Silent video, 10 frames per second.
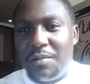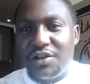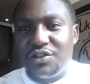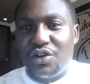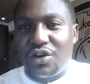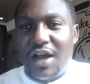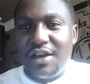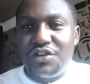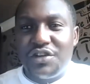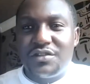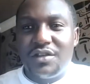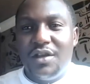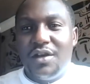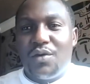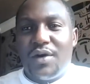about your countries.
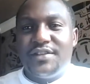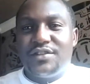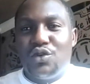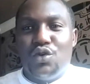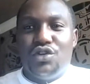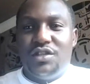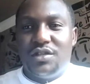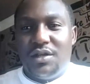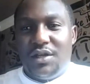What is good?